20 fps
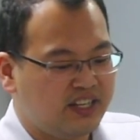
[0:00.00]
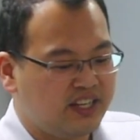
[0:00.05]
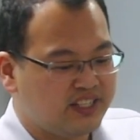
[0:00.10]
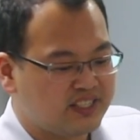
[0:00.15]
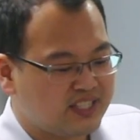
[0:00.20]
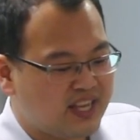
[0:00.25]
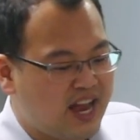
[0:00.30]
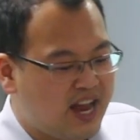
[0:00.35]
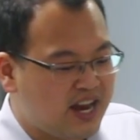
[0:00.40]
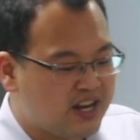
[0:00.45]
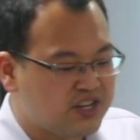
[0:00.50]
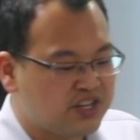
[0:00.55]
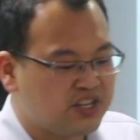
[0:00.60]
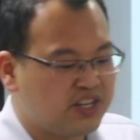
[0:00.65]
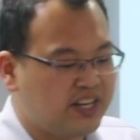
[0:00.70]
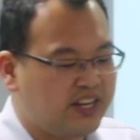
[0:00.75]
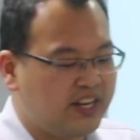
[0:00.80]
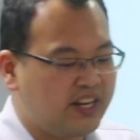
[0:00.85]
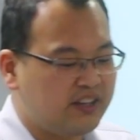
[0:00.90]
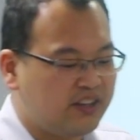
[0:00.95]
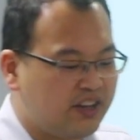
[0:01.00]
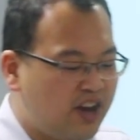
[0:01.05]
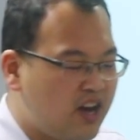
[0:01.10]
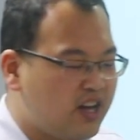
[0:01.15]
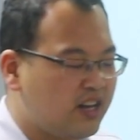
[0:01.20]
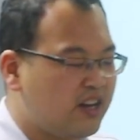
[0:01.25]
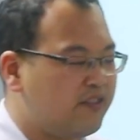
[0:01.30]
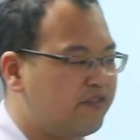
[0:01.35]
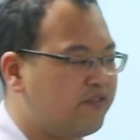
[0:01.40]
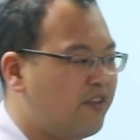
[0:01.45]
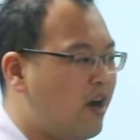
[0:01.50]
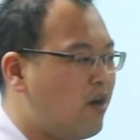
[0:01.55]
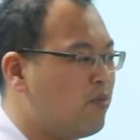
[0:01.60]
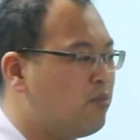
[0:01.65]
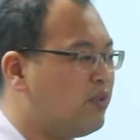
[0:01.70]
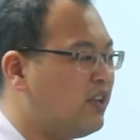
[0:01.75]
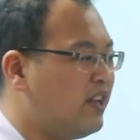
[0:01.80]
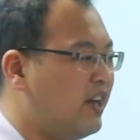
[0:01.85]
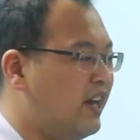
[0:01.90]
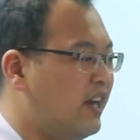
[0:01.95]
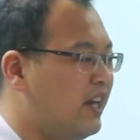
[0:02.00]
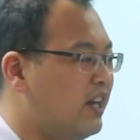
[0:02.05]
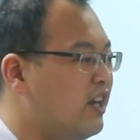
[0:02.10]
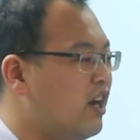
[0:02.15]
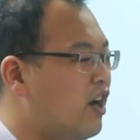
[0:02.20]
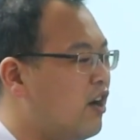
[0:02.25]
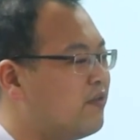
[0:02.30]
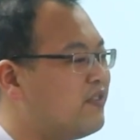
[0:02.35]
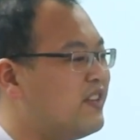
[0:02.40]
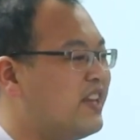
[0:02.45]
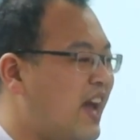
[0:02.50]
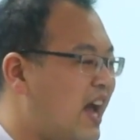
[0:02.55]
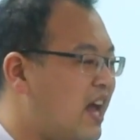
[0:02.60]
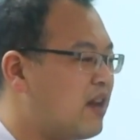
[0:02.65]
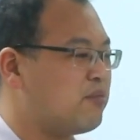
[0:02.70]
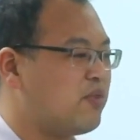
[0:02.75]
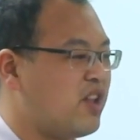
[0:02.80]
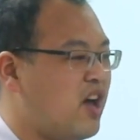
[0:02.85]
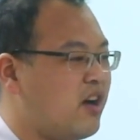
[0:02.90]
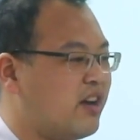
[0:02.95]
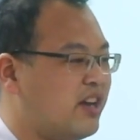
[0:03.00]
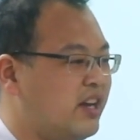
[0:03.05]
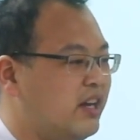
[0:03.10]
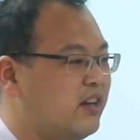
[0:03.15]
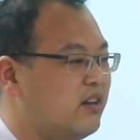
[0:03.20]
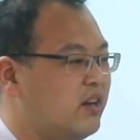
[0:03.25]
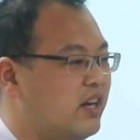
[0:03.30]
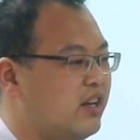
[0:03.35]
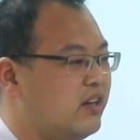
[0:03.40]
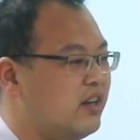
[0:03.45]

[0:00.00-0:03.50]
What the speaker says: is actually not a foul play of the ad blocking